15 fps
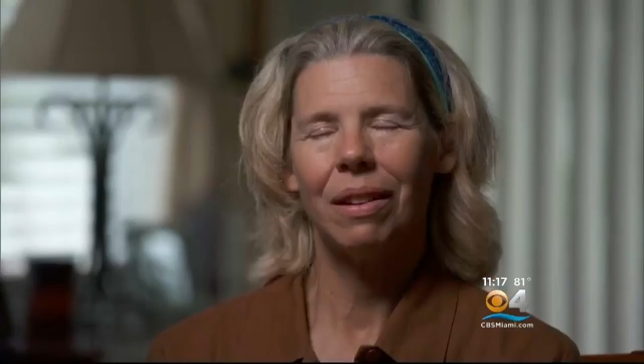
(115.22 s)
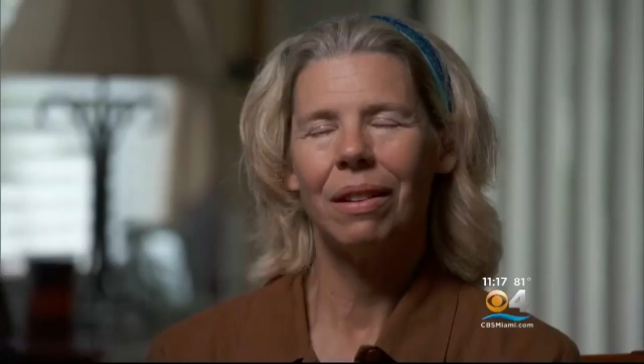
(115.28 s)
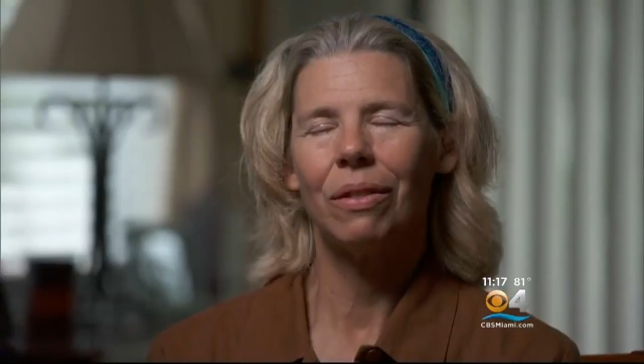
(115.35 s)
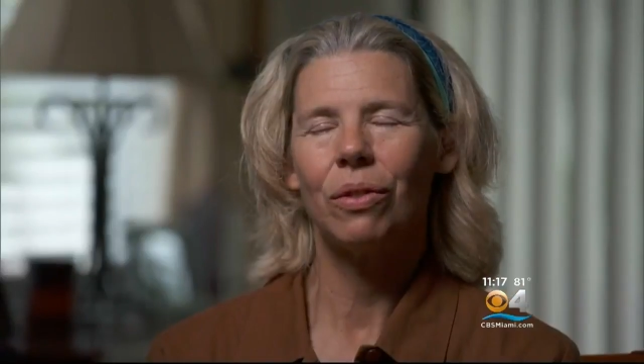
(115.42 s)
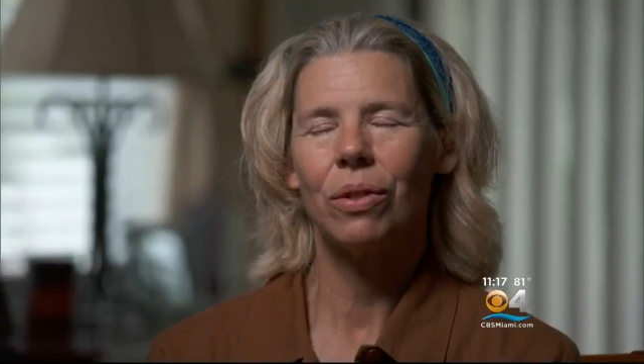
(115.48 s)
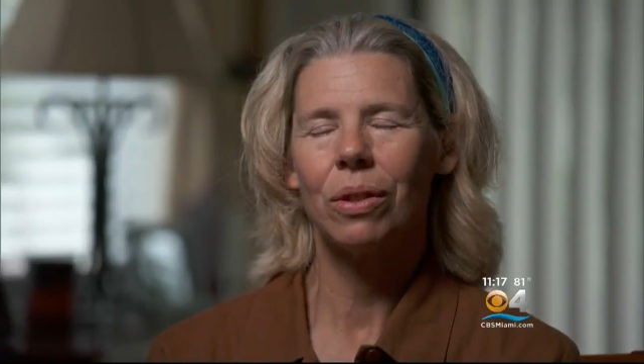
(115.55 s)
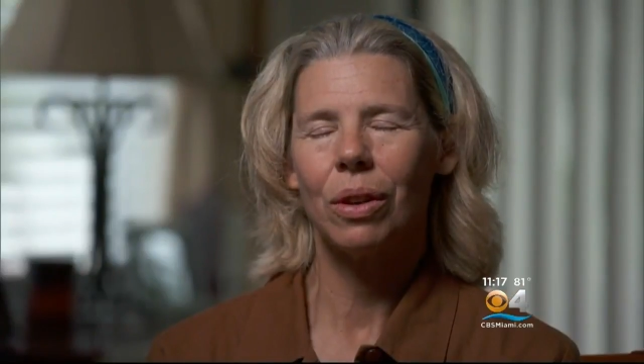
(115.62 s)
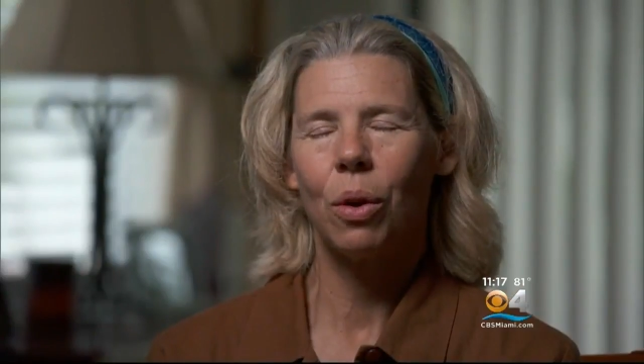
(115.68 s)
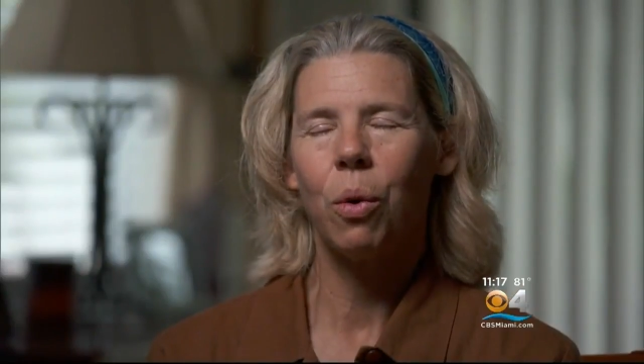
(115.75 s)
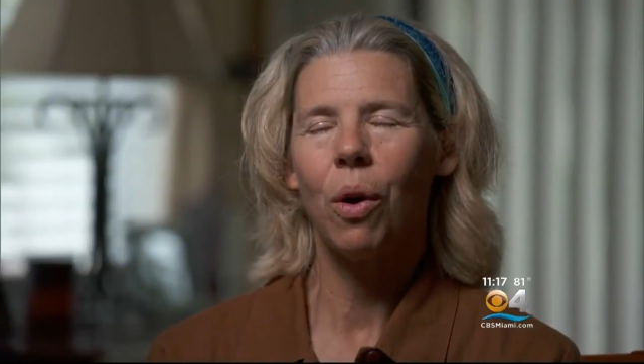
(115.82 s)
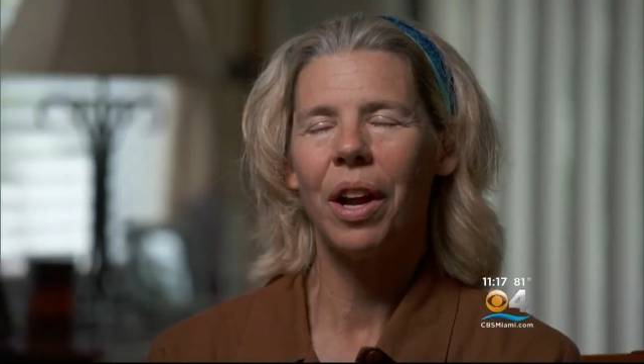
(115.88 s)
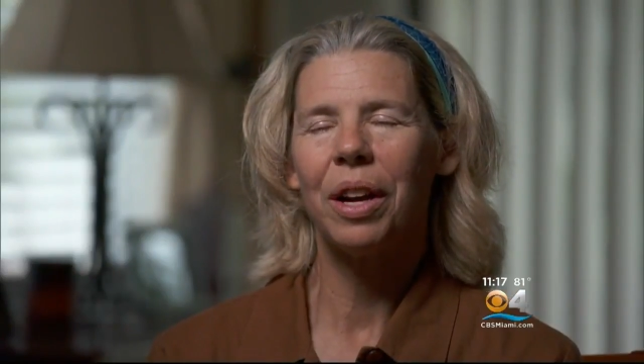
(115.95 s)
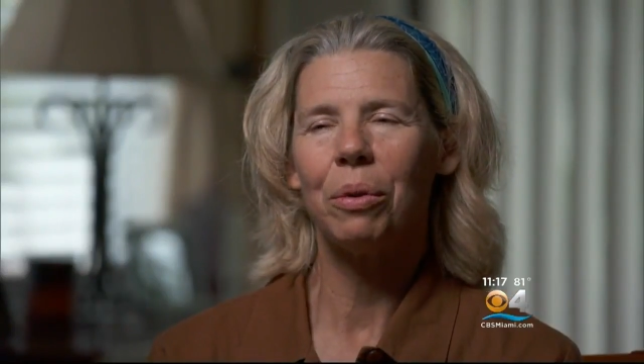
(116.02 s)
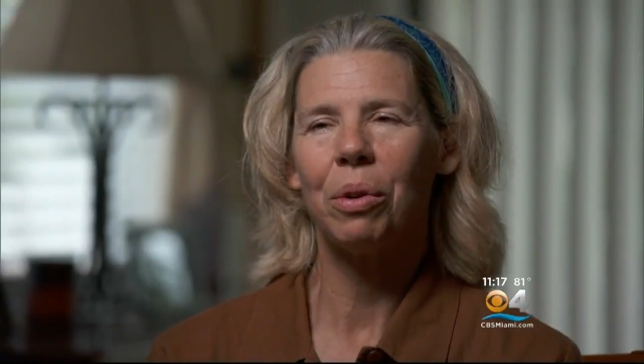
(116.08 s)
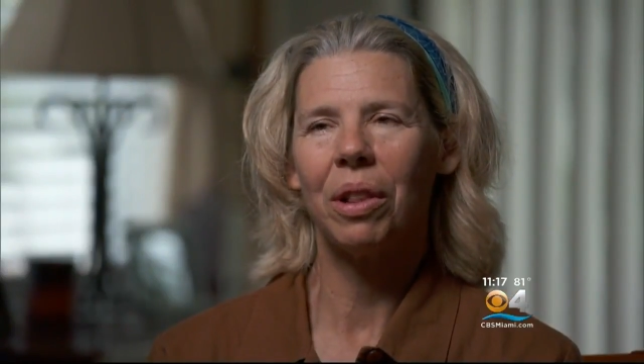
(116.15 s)
It was
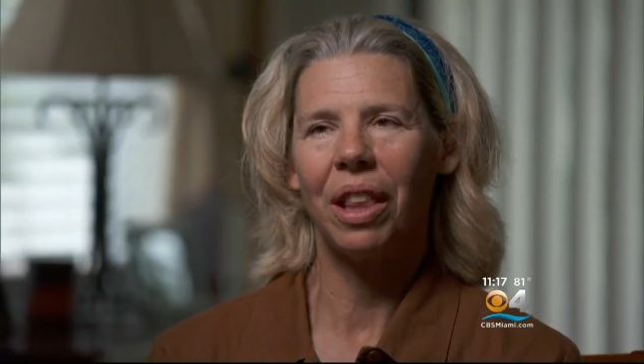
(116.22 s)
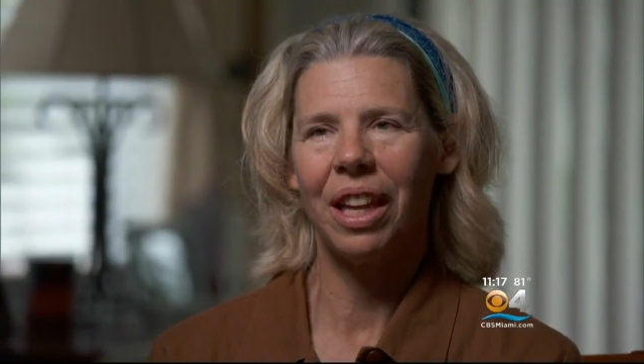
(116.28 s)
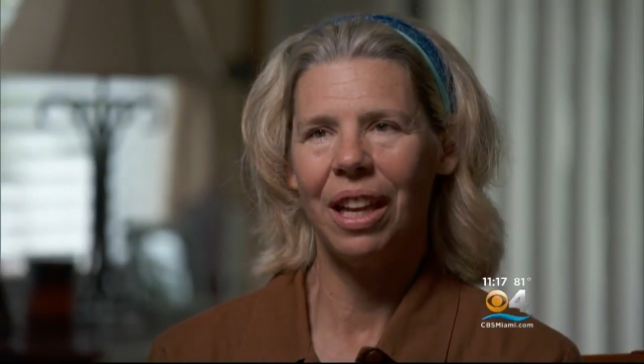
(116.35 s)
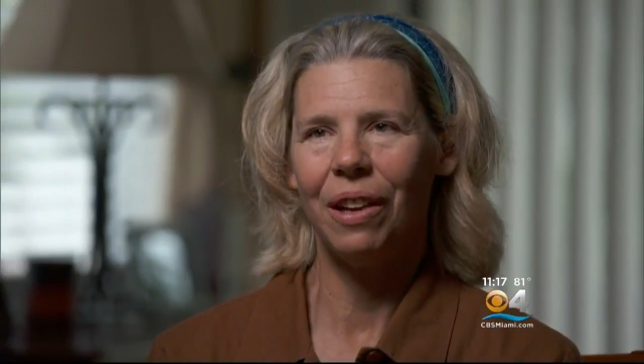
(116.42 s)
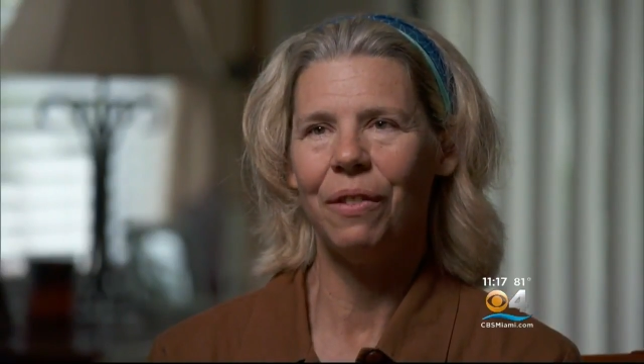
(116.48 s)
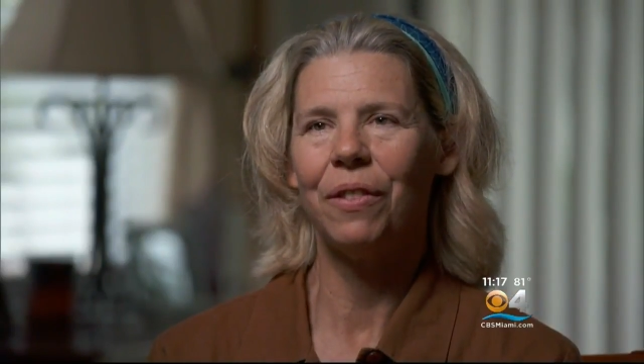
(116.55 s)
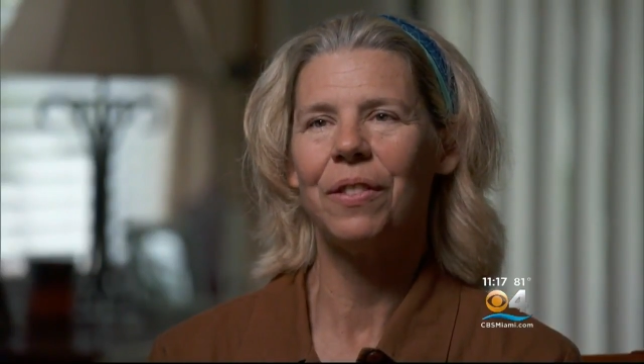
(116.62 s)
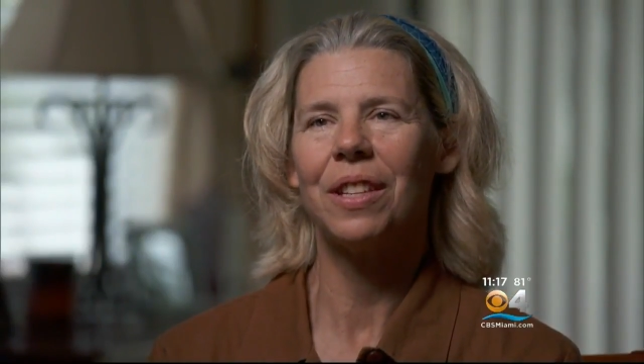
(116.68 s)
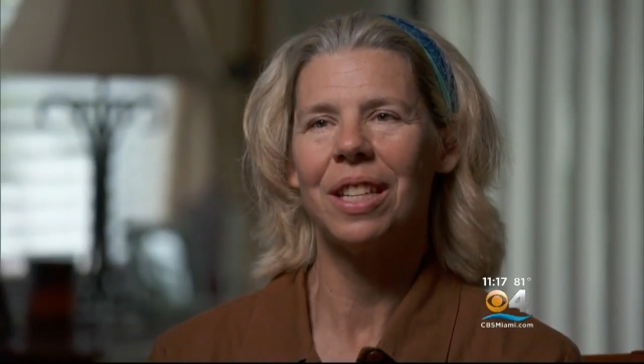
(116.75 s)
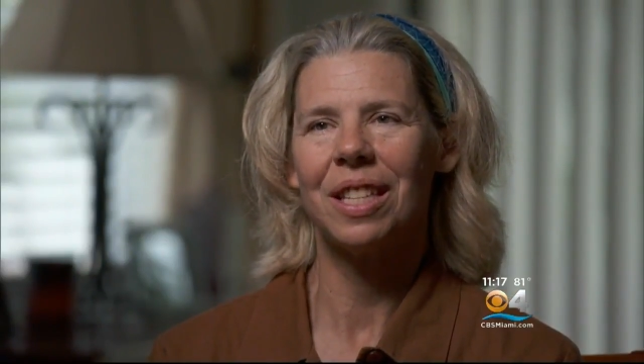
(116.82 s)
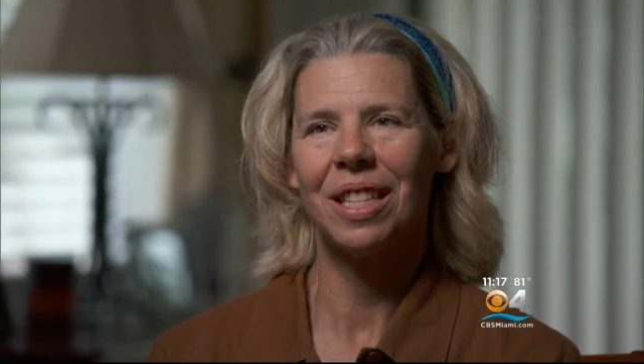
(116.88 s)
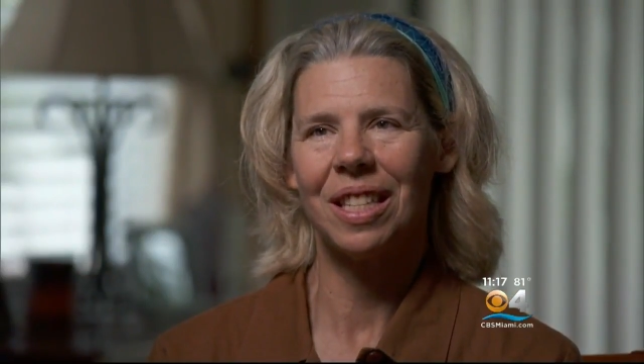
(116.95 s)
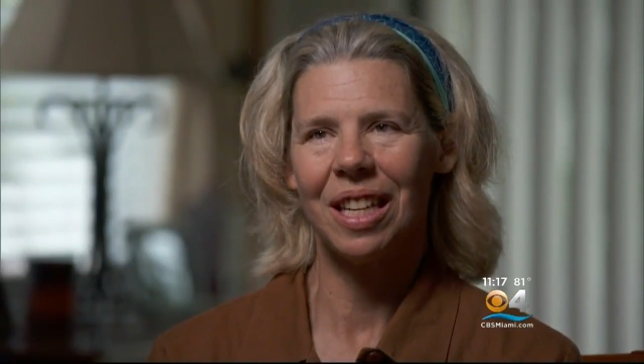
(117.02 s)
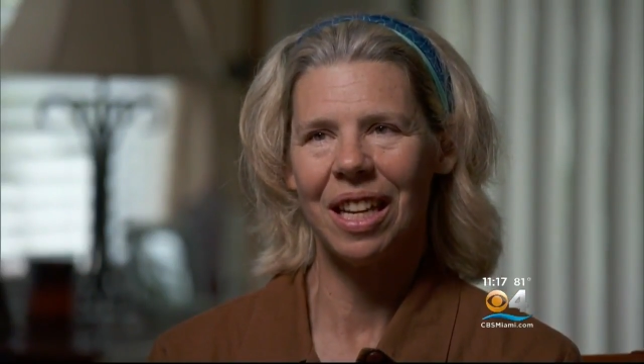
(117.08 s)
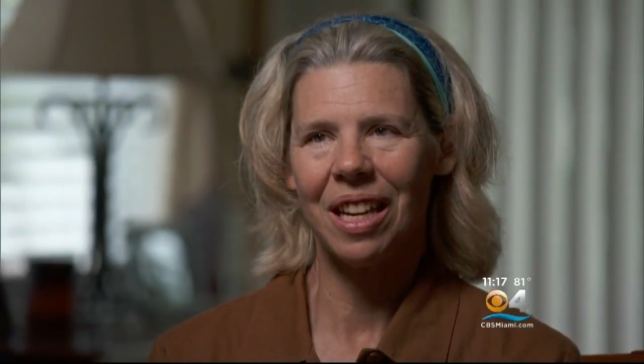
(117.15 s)
quite a relief to
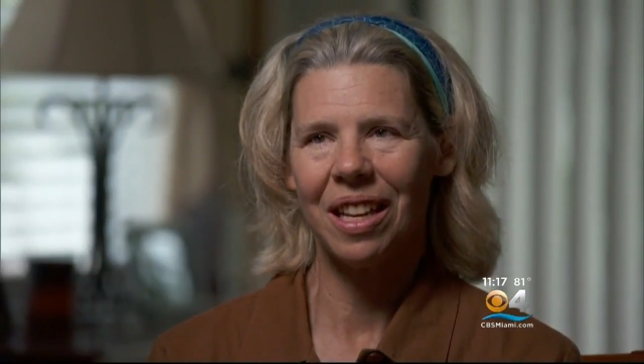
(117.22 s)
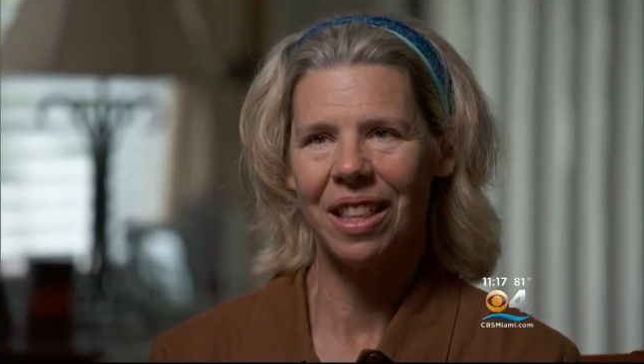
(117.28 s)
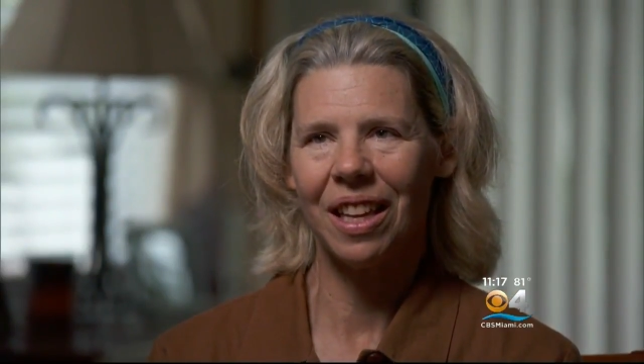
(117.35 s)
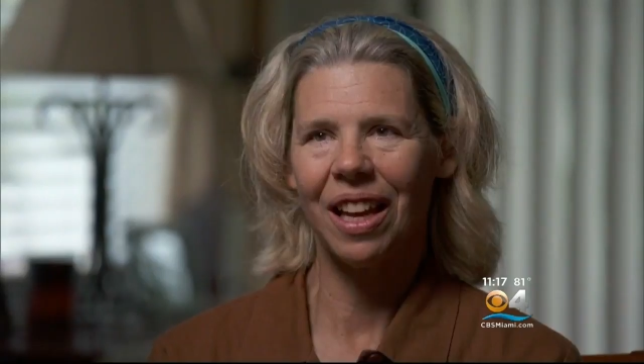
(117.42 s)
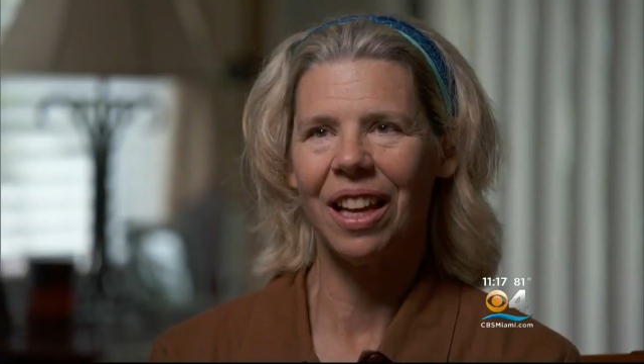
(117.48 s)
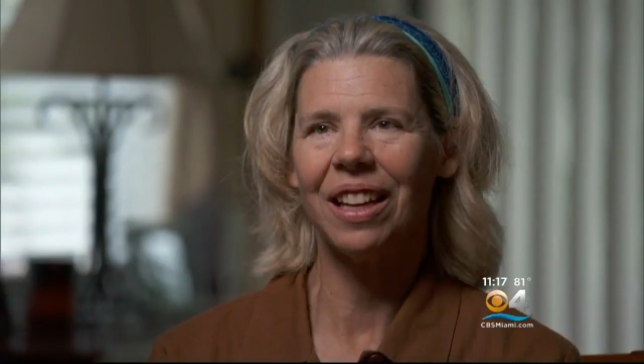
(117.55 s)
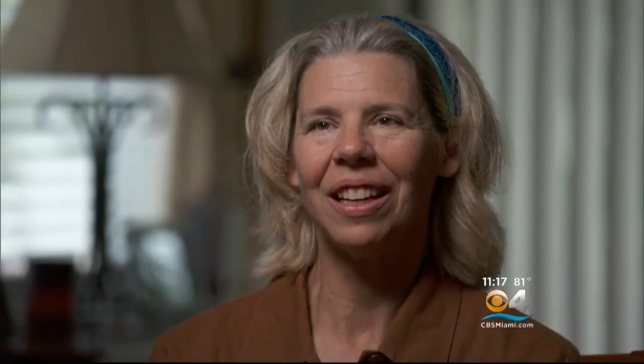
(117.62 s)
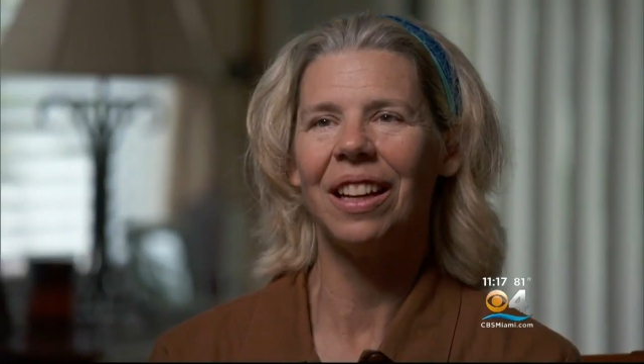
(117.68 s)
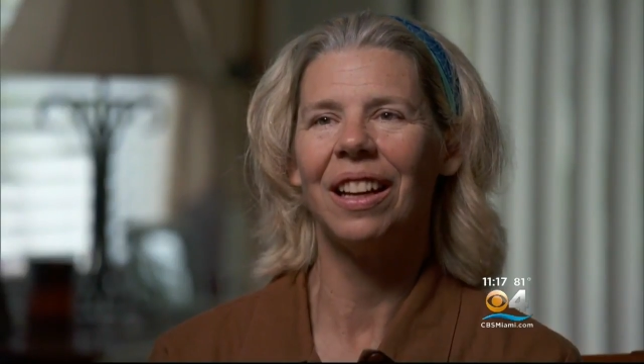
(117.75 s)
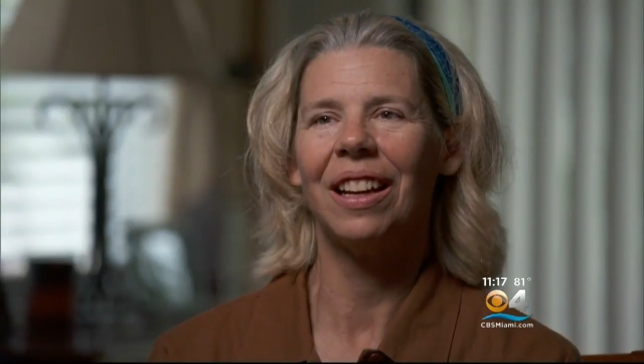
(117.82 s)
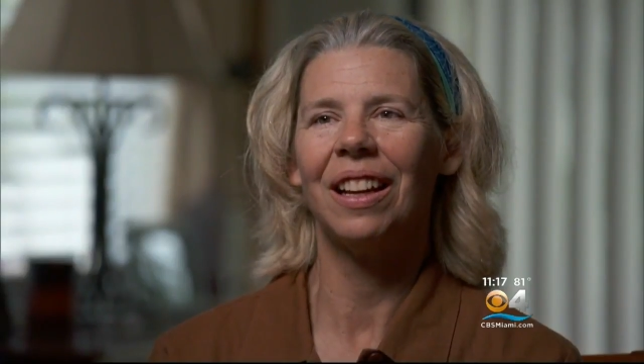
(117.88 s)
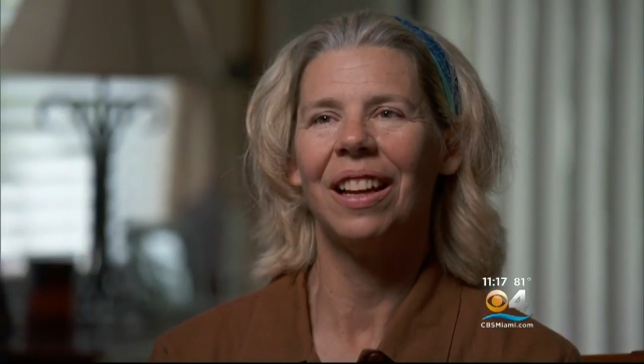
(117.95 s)
see that,